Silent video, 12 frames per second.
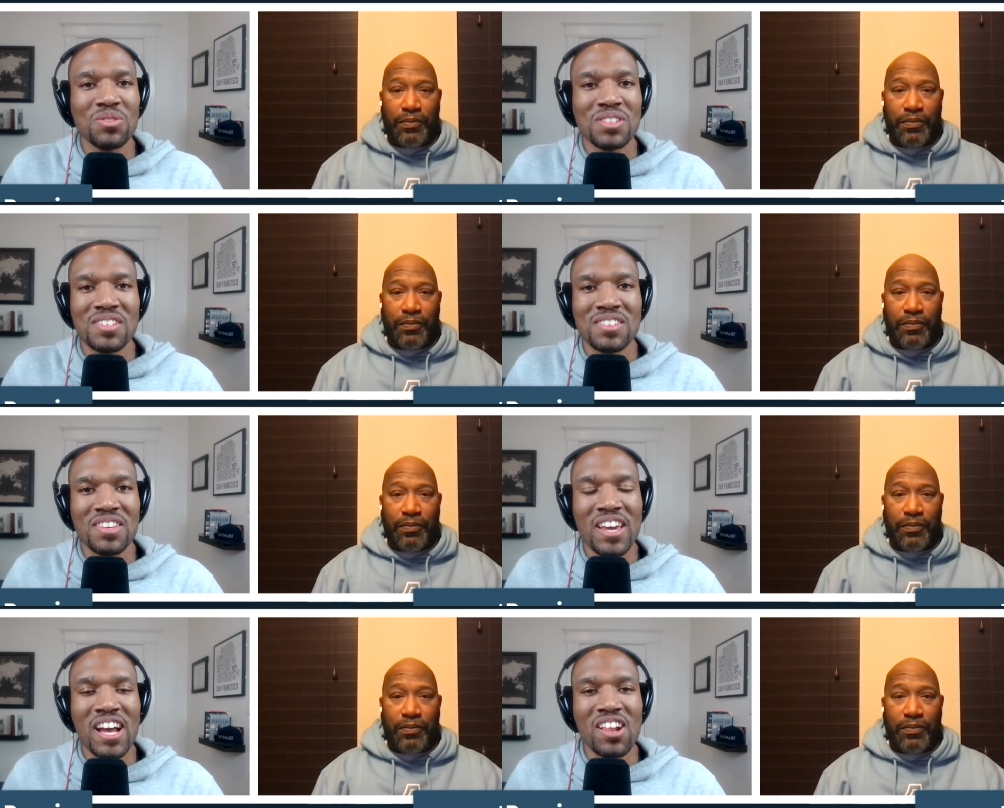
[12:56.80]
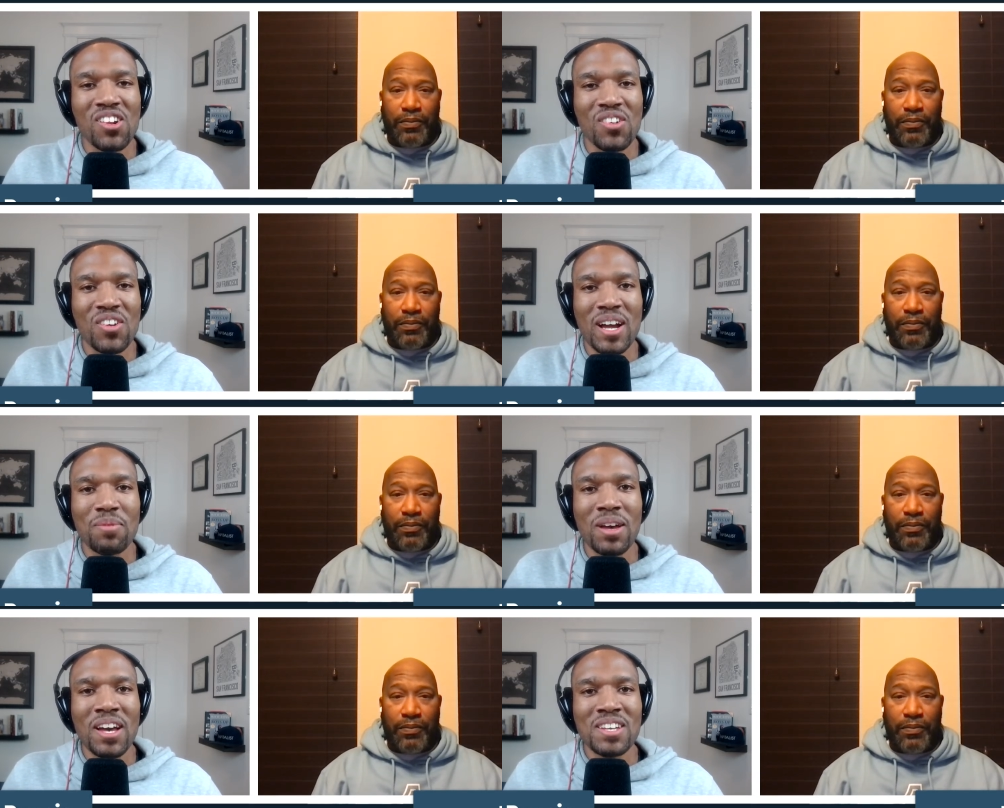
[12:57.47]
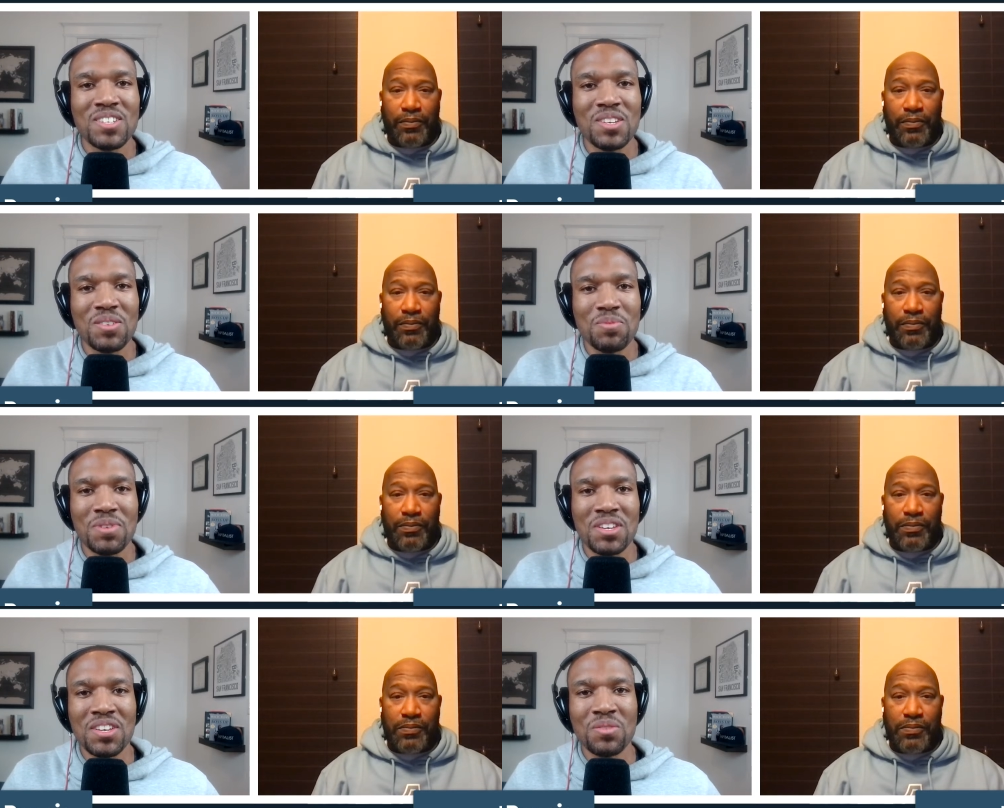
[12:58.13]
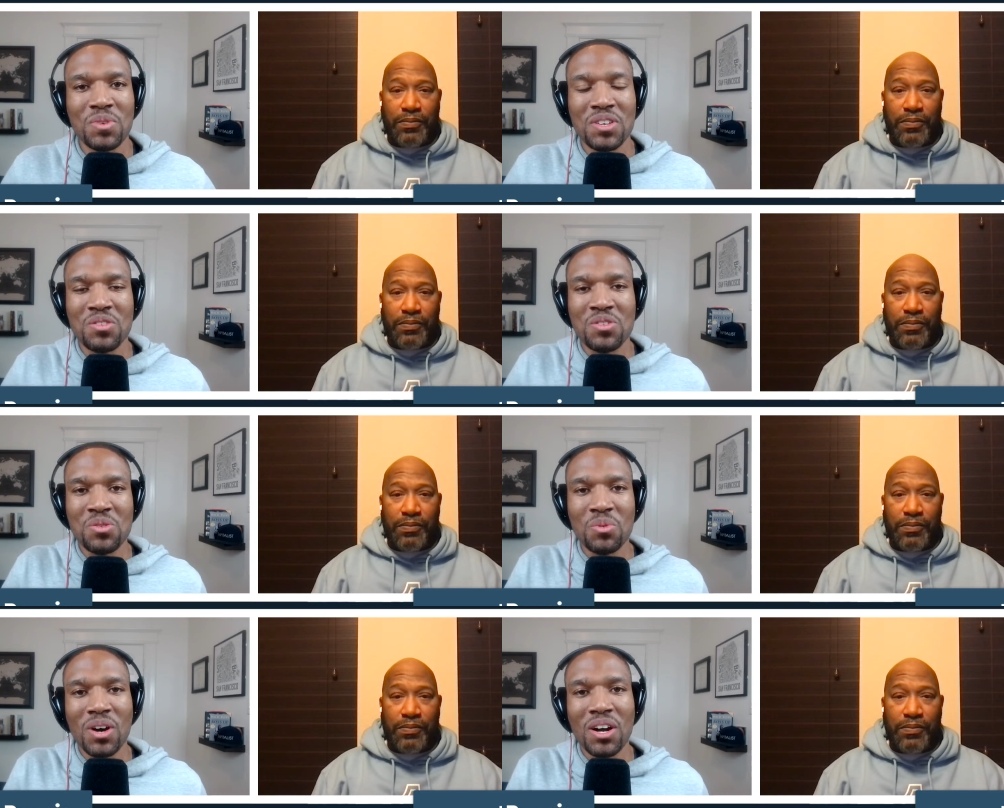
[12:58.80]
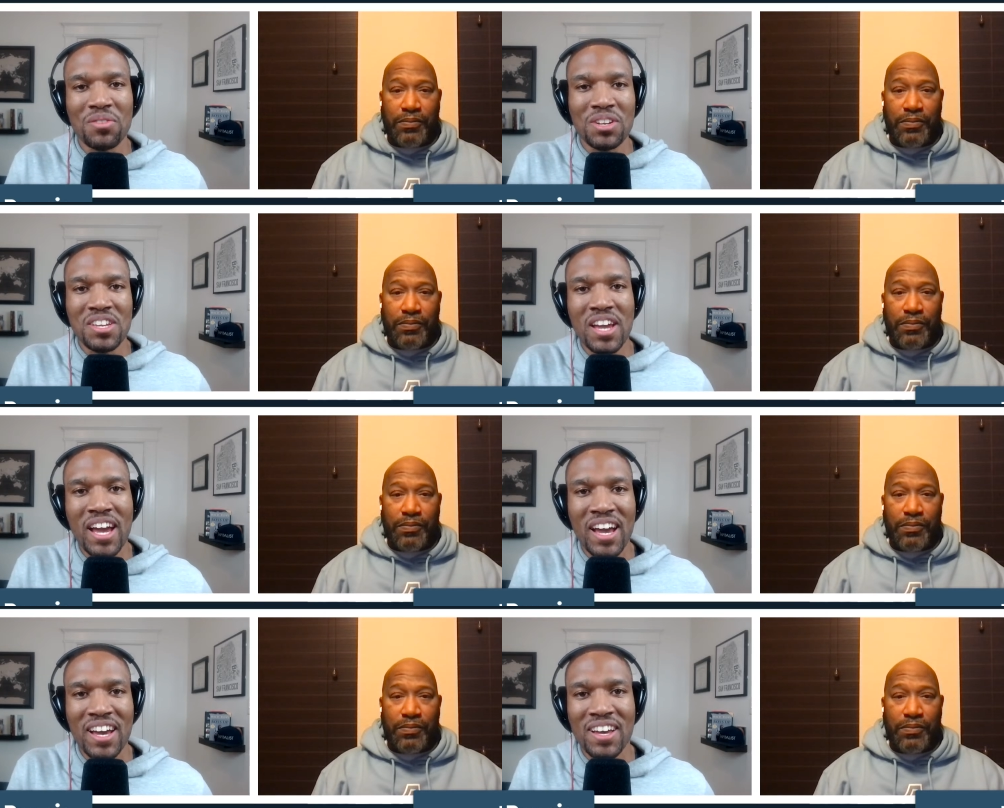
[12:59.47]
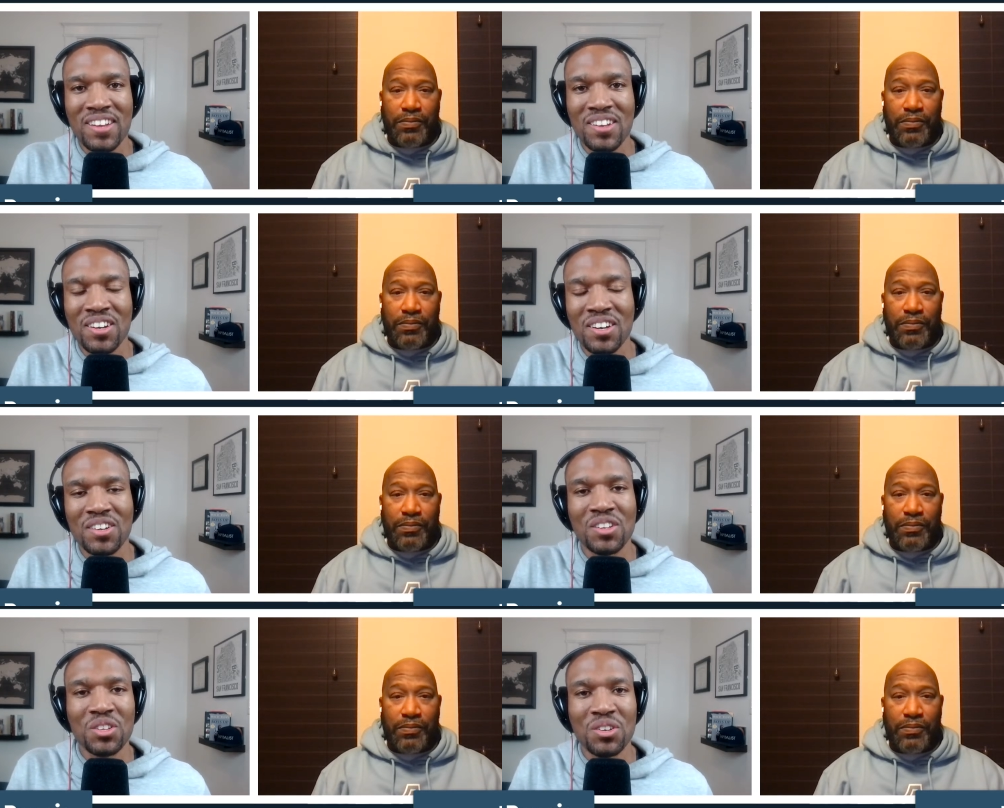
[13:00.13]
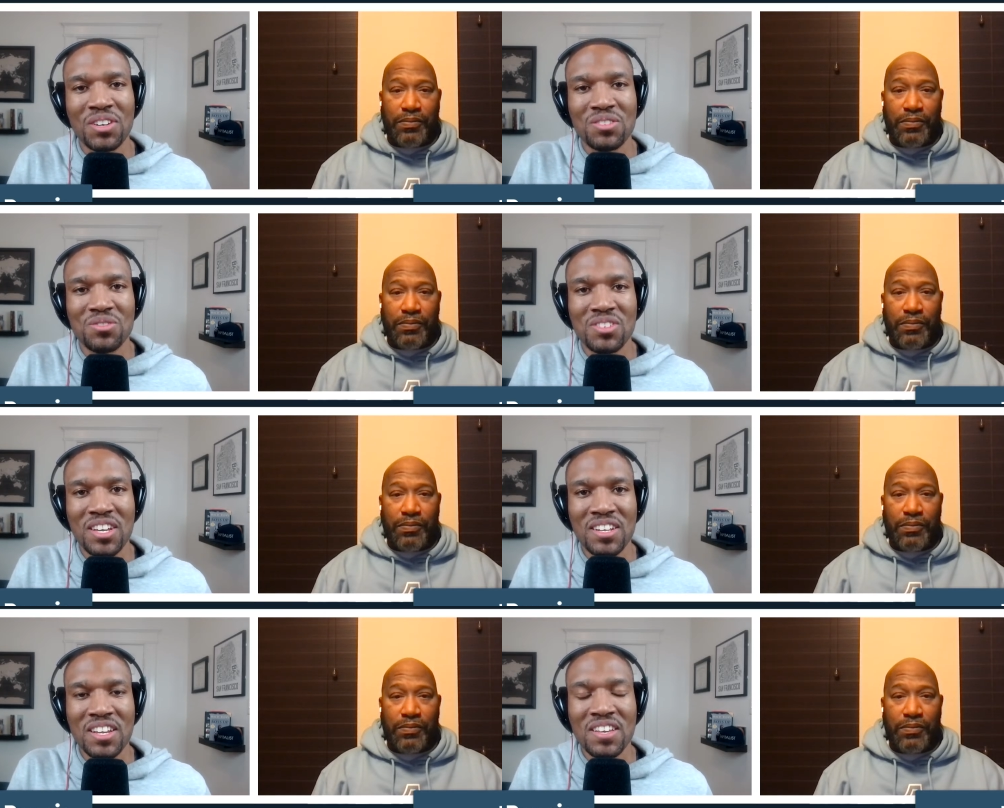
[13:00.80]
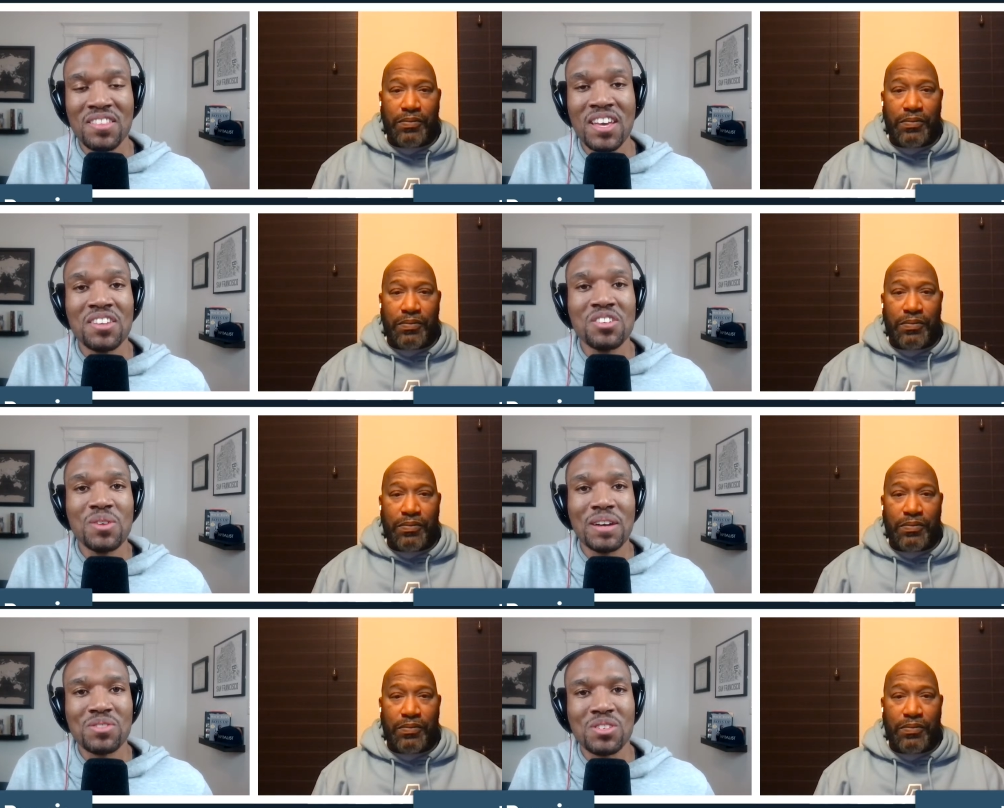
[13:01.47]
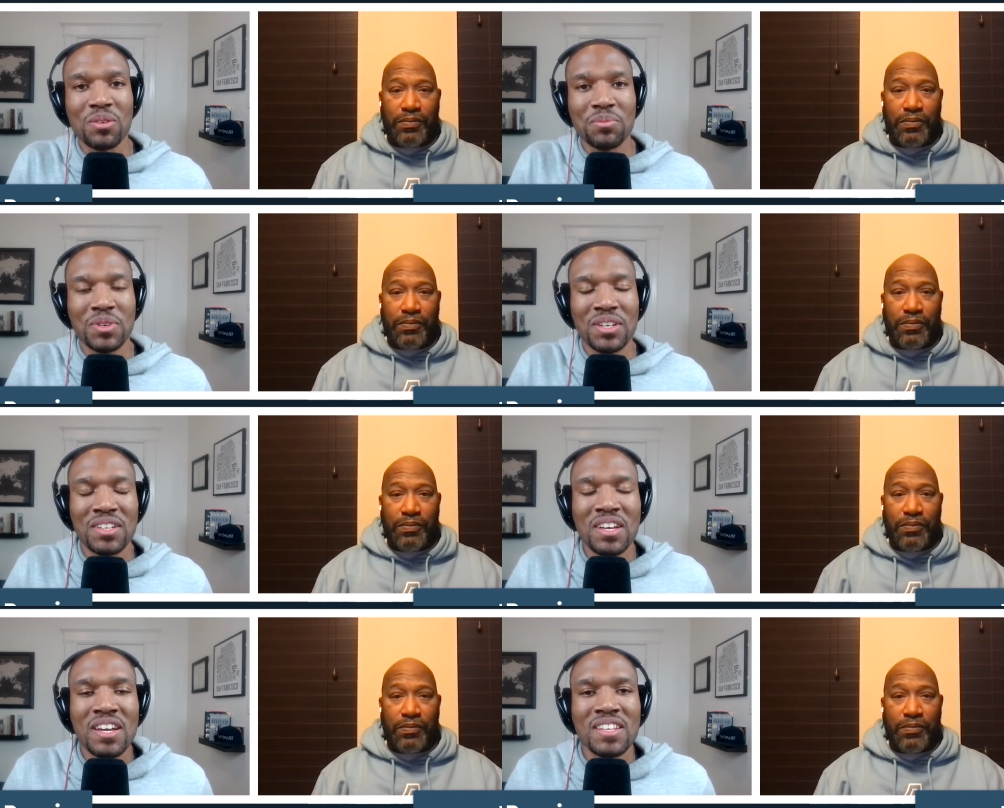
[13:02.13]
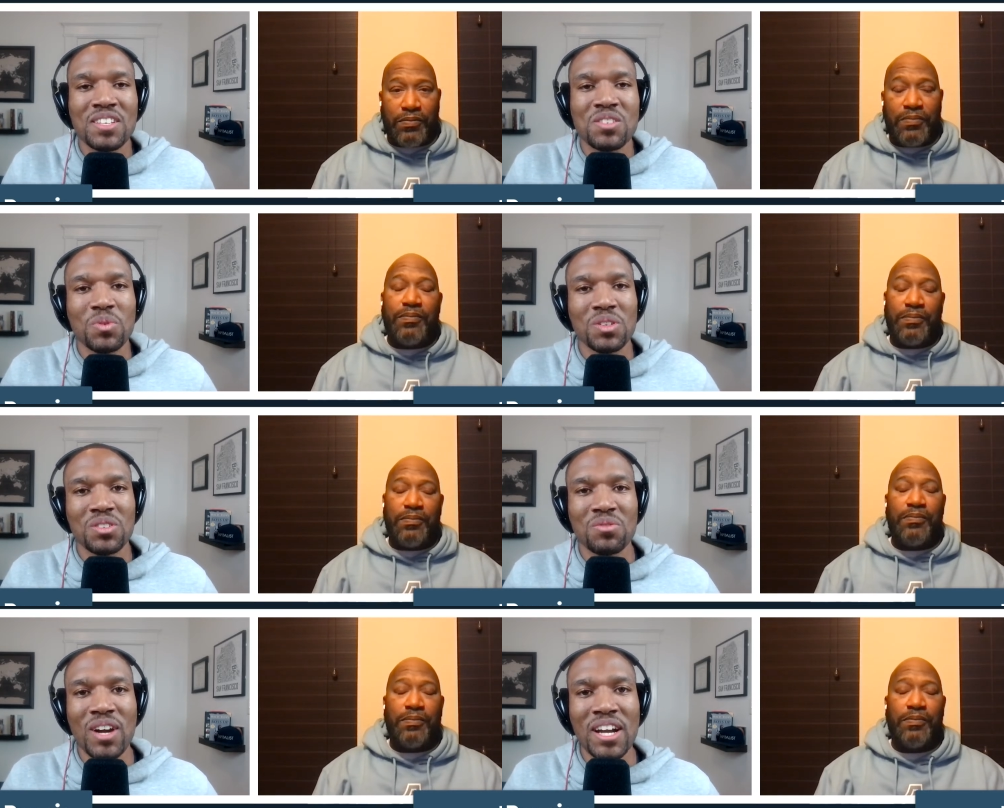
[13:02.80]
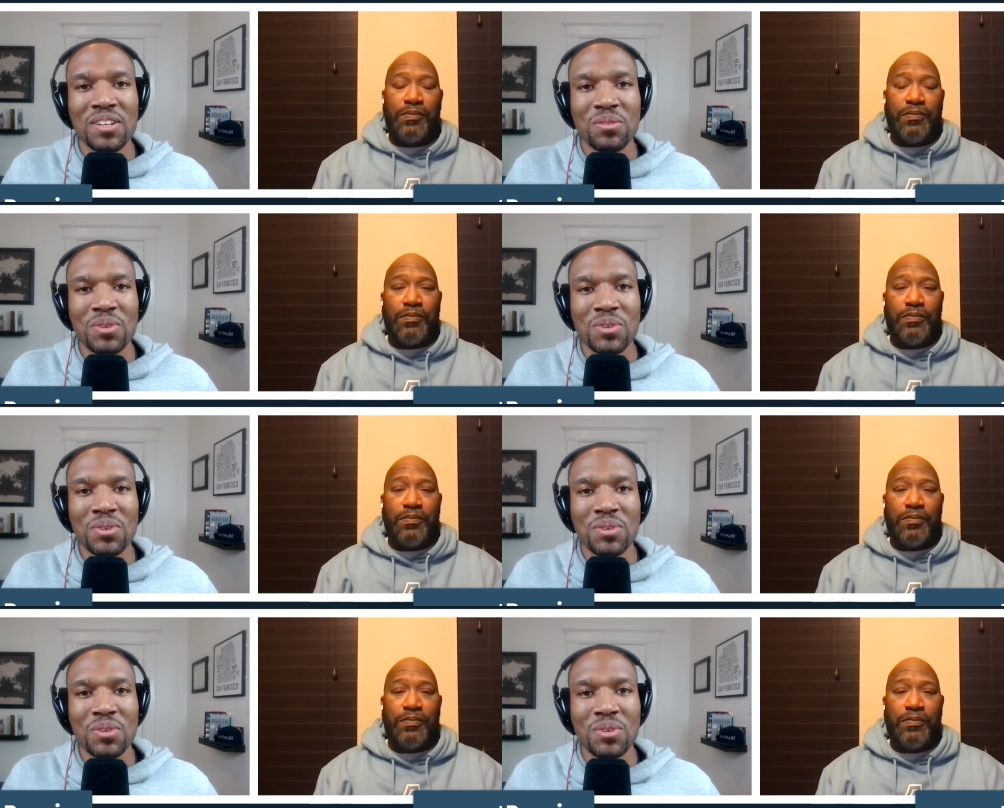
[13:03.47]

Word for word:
Speaker 1: this as a cash grab to begin with. You already had a clear understanding, and then you have someone that's willing to ride it